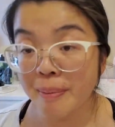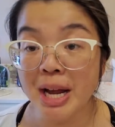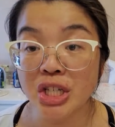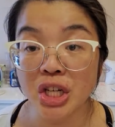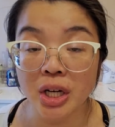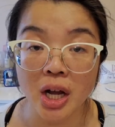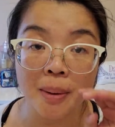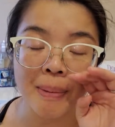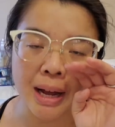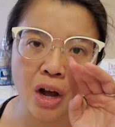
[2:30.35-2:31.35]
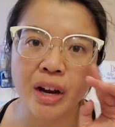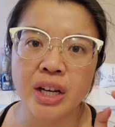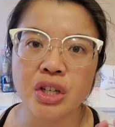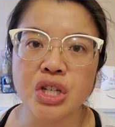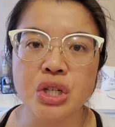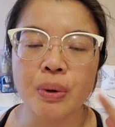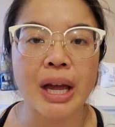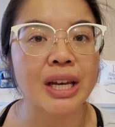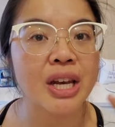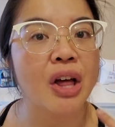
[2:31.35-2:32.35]
actually going to come back on here to do
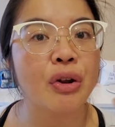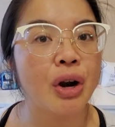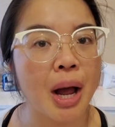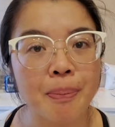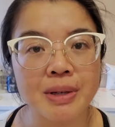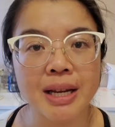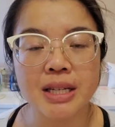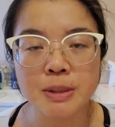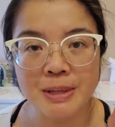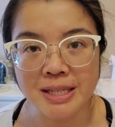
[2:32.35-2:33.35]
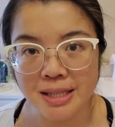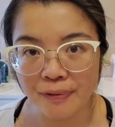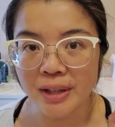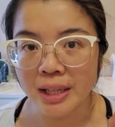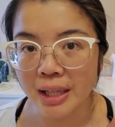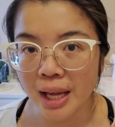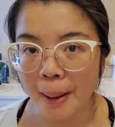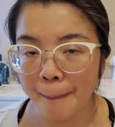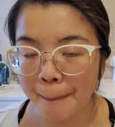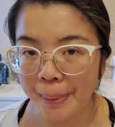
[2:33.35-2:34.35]
another update specifically
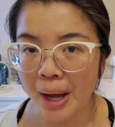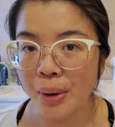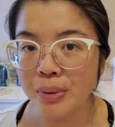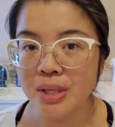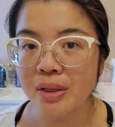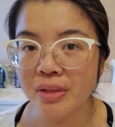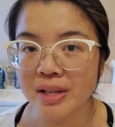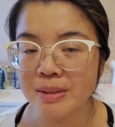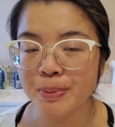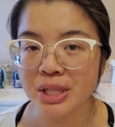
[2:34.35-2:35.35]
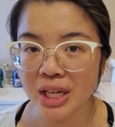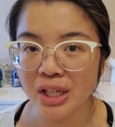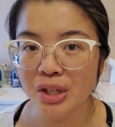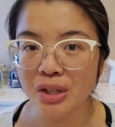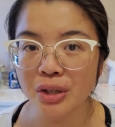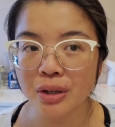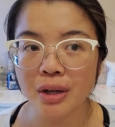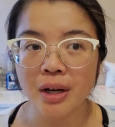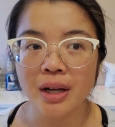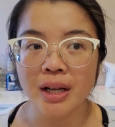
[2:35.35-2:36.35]
about this particular
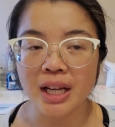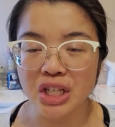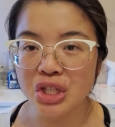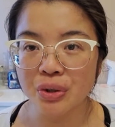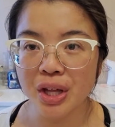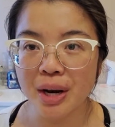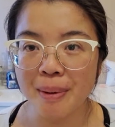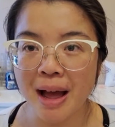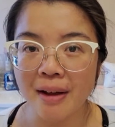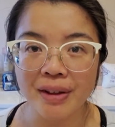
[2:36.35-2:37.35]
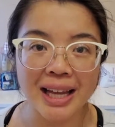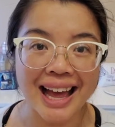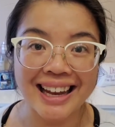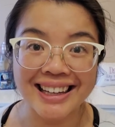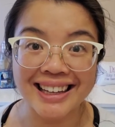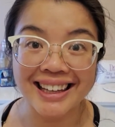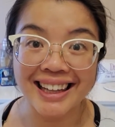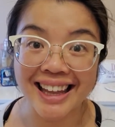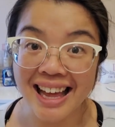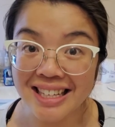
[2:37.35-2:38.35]
issue that I'm having,
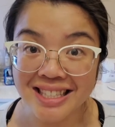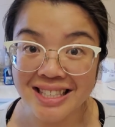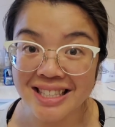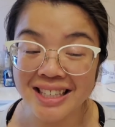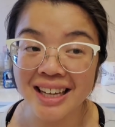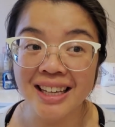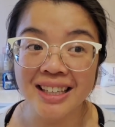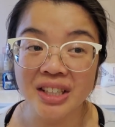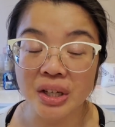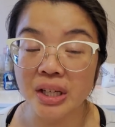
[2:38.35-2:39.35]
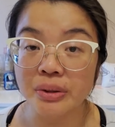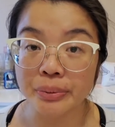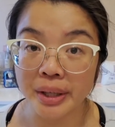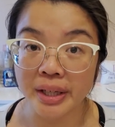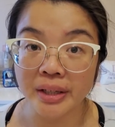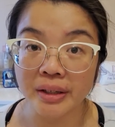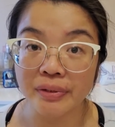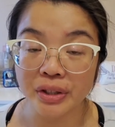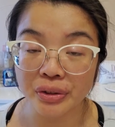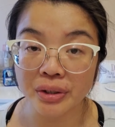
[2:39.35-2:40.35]
unless you guys want it. And if
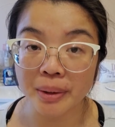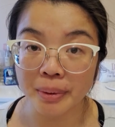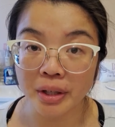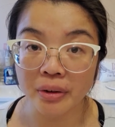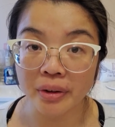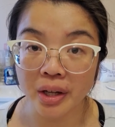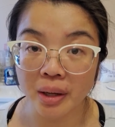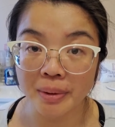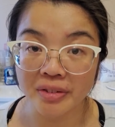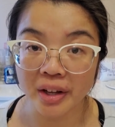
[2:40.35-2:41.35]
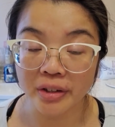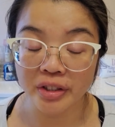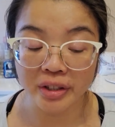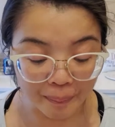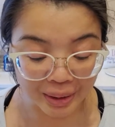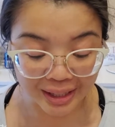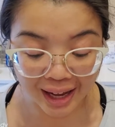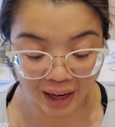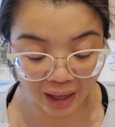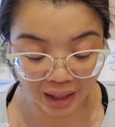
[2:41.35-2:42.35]
you do, let me know in the comment section. But
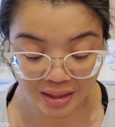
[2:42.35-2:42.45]
yeah,